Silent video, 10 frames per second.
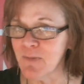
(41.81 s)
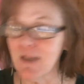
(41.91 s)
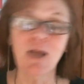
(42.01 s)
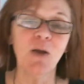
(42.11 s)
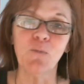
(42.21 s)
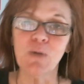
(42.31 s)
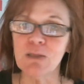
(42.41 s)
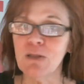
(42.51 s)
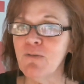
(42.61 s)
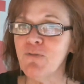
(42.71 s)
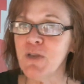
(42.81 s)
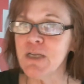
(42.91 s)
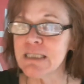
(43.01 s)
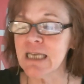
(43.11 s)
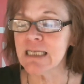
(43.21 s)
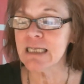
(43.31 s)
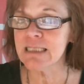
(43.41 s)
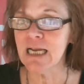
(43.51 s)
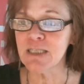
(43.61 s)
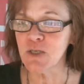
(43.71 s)
We'd love for you to take a second to
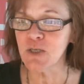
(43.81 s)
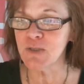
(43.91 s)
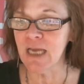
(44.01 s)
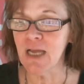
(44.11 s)
go down